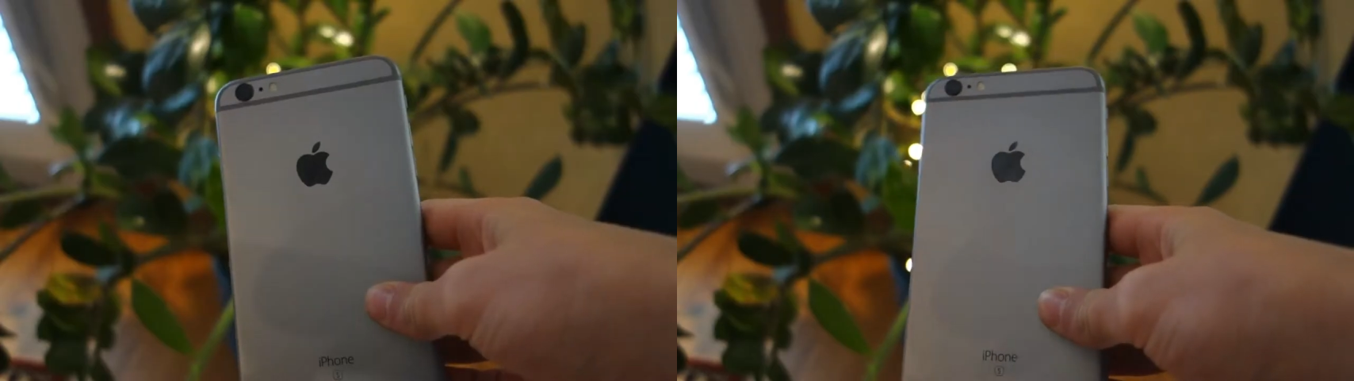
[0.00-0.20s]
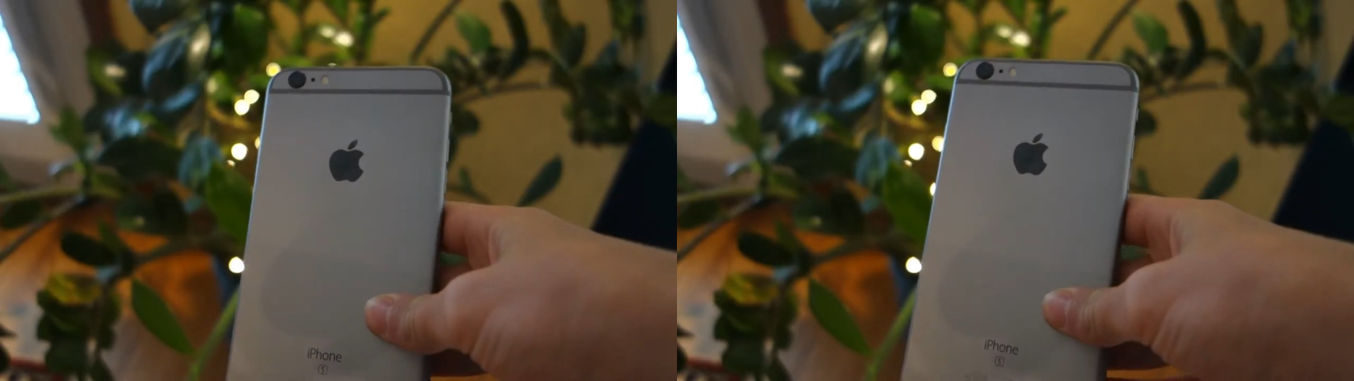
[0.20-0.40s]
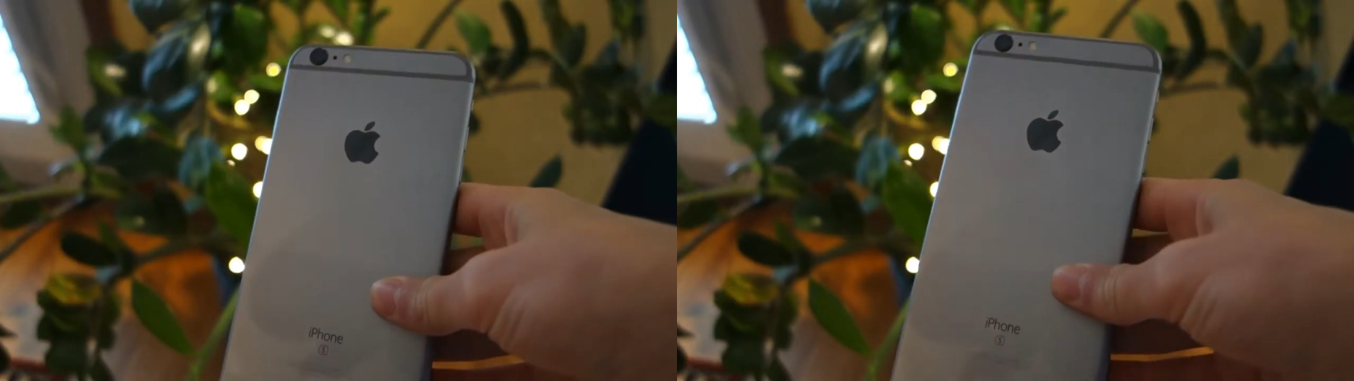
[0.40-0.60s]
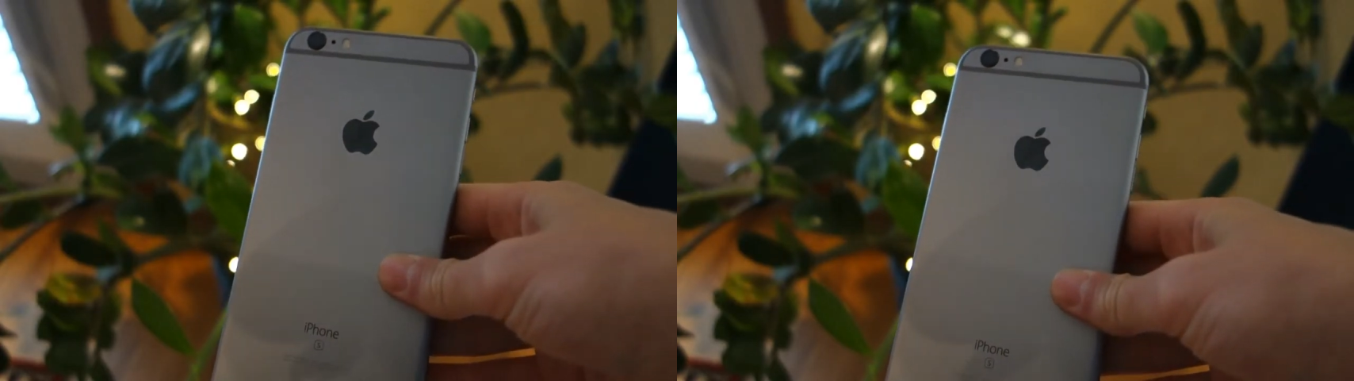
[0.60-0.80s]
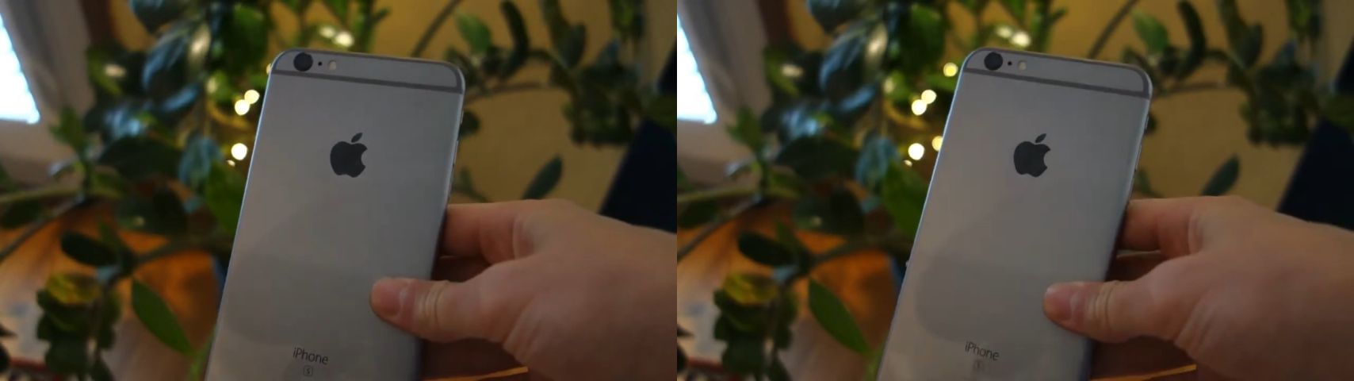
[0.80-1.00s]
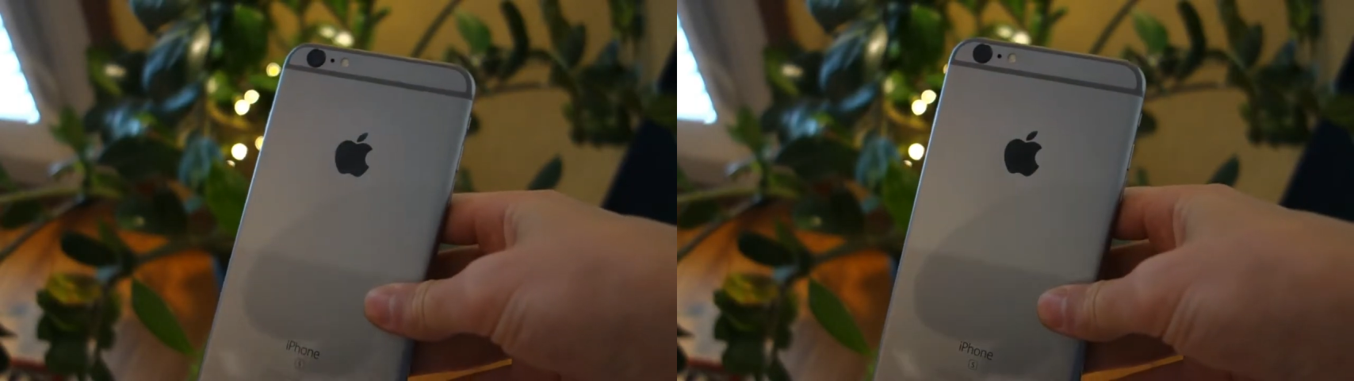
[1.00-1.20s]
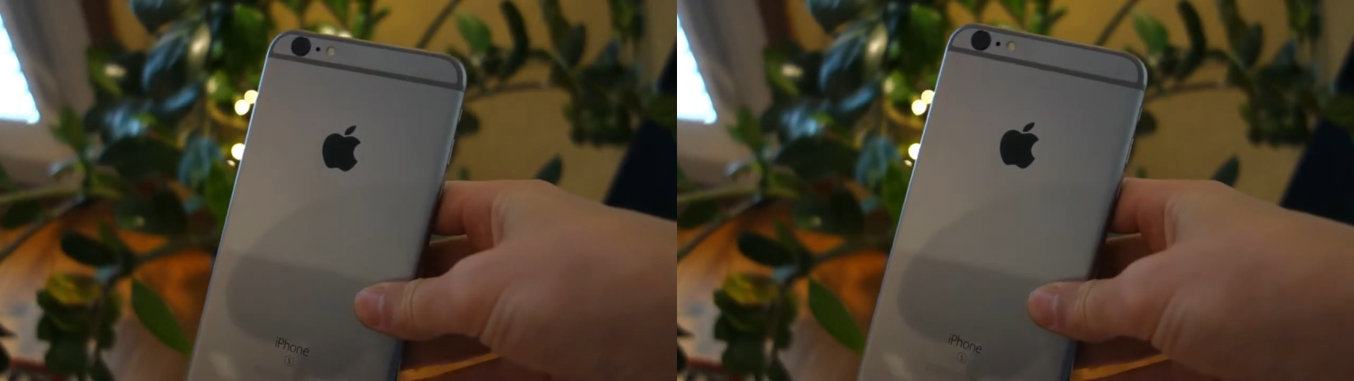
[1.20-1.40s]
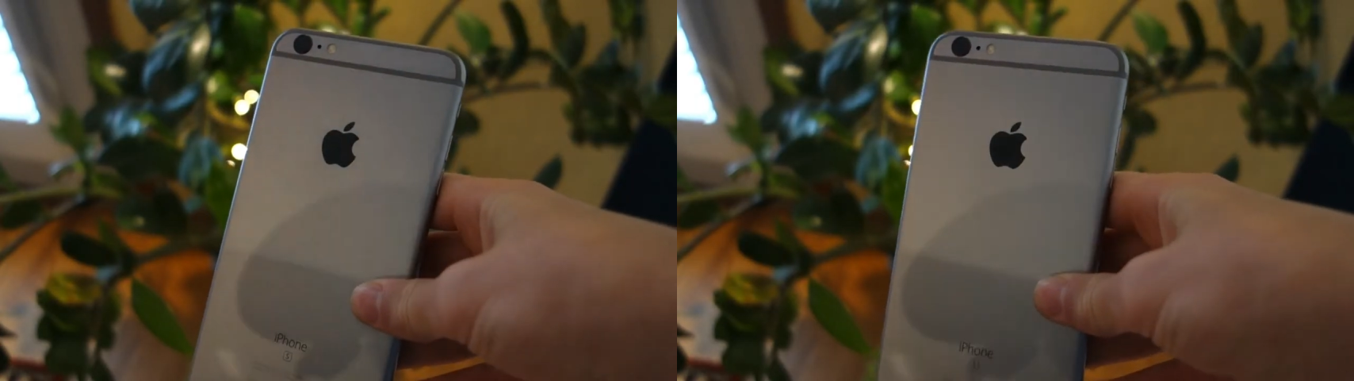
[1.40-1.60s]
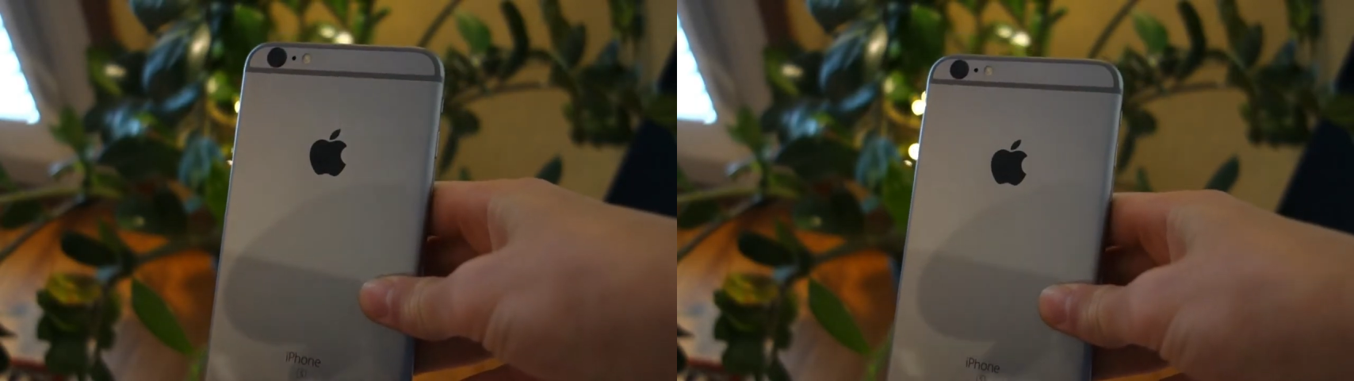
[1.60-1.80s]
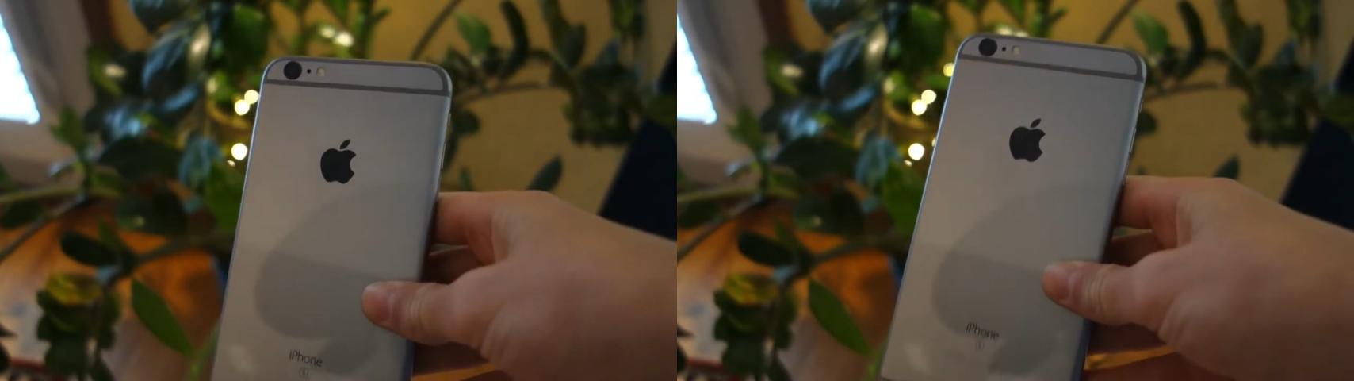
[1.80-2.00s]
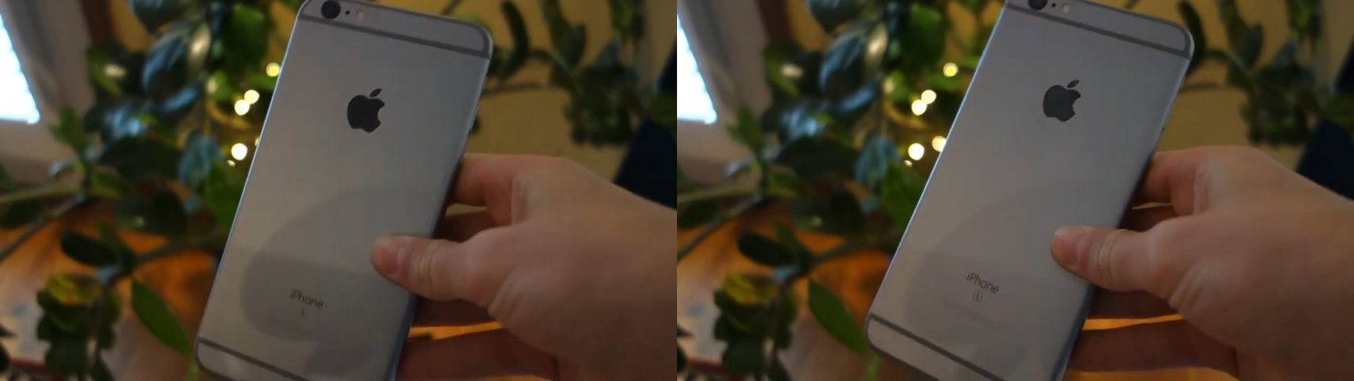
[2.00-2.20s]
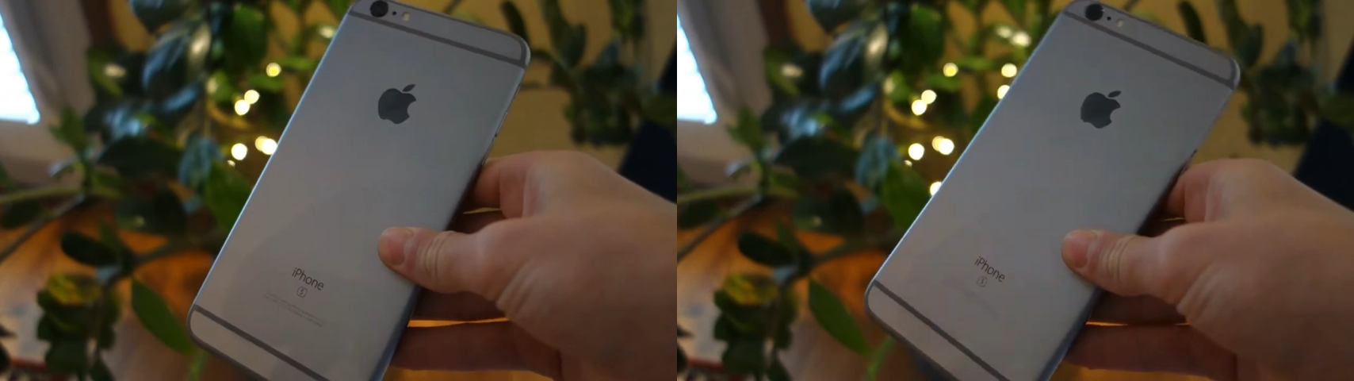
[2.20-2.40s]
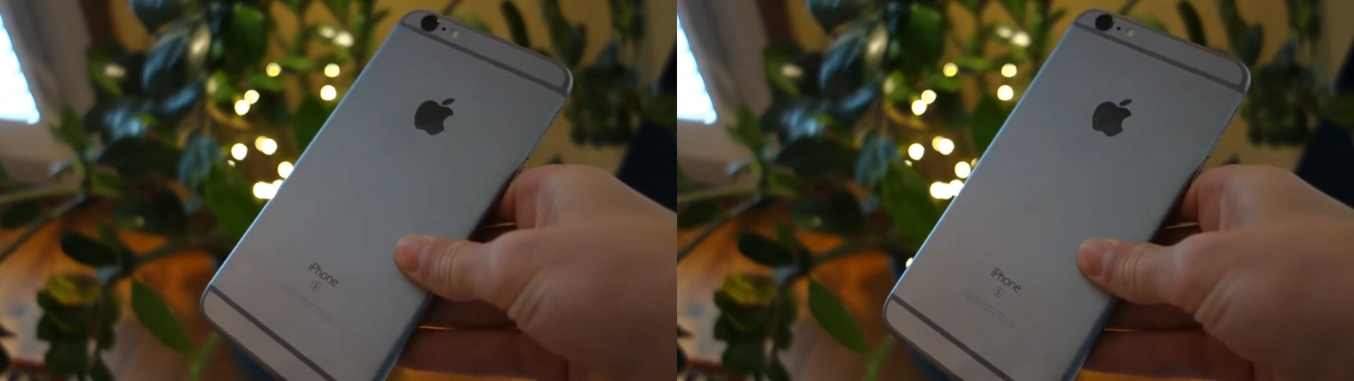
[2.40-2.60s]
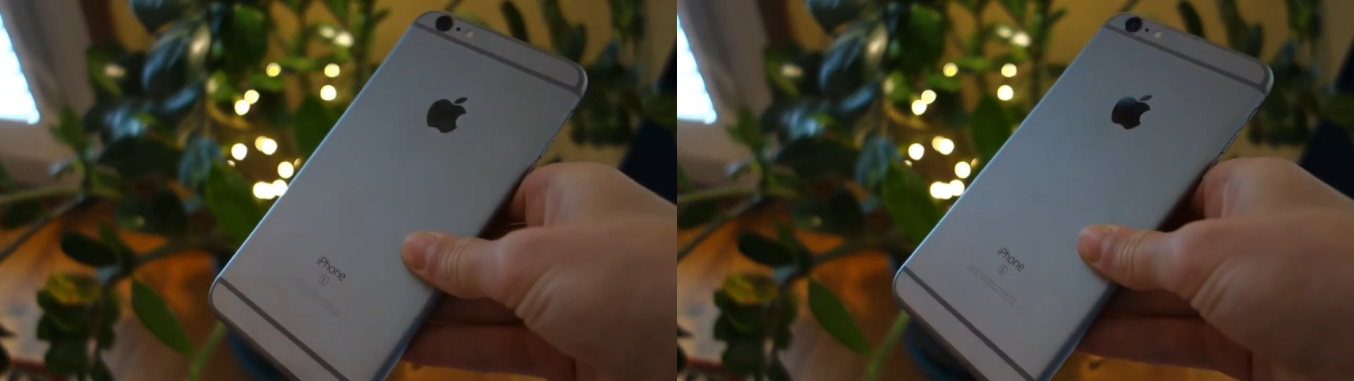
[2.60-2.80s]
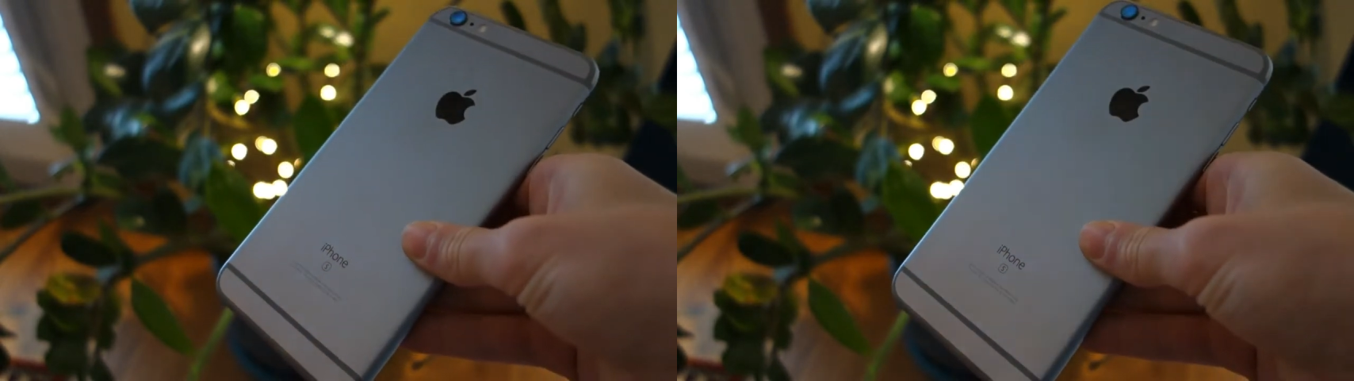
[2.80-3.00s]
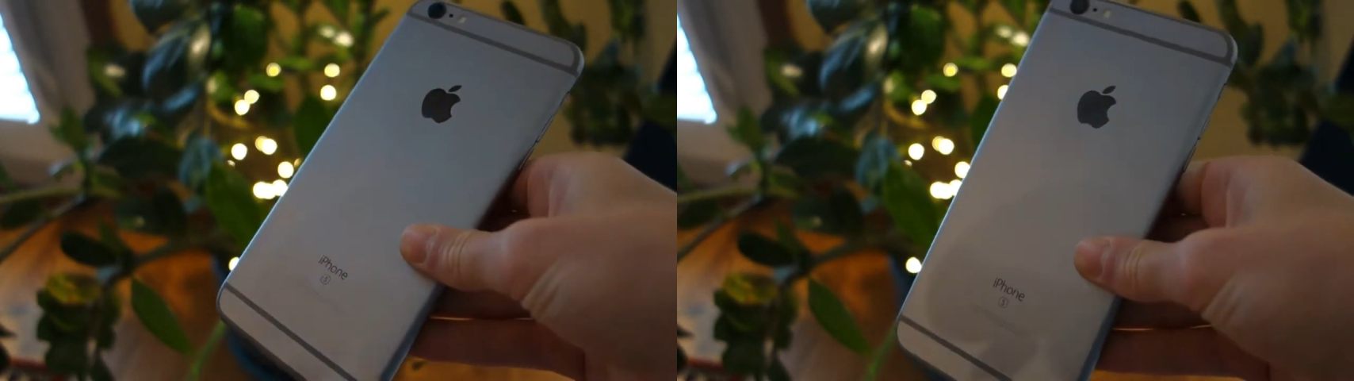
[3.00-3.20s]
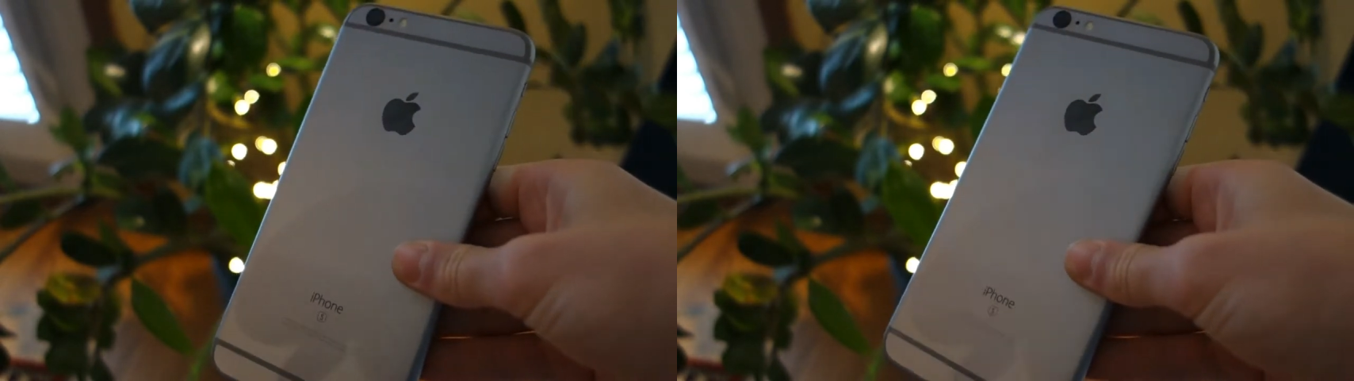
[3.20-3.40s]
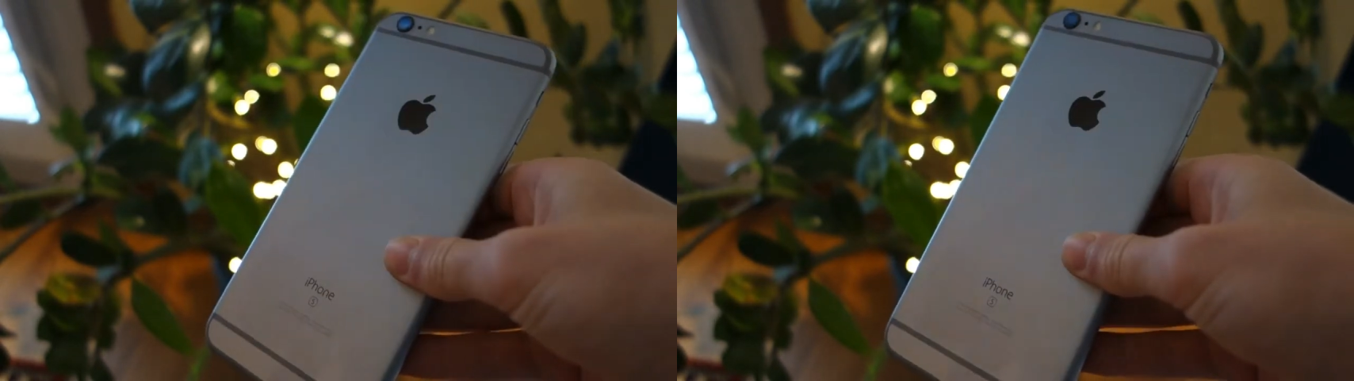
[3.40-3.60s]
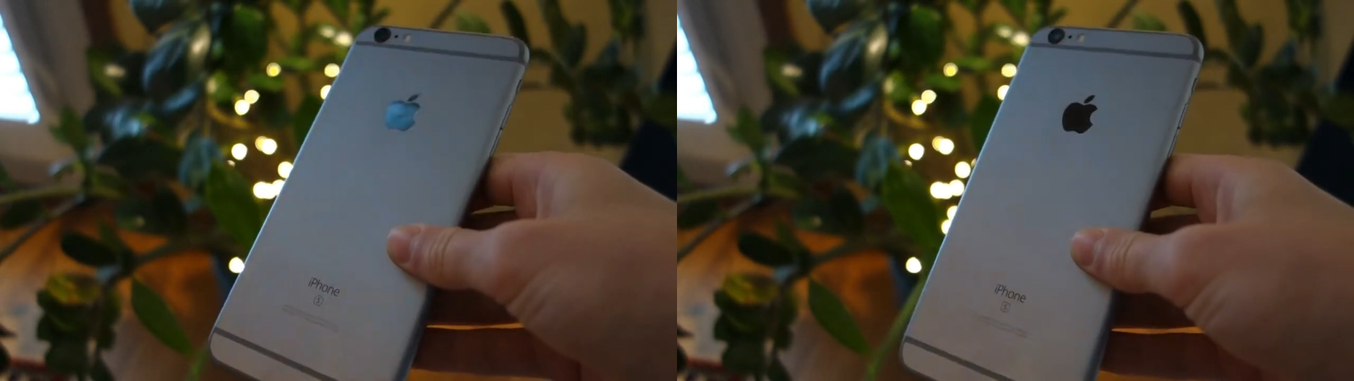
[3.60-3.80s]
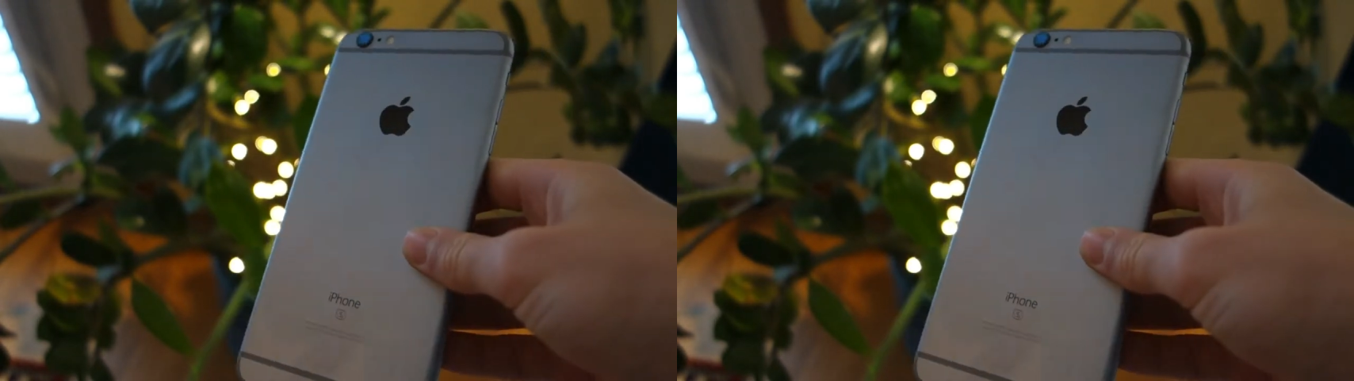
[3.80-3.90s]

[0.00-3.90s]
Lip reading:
[unreadable: no face in view]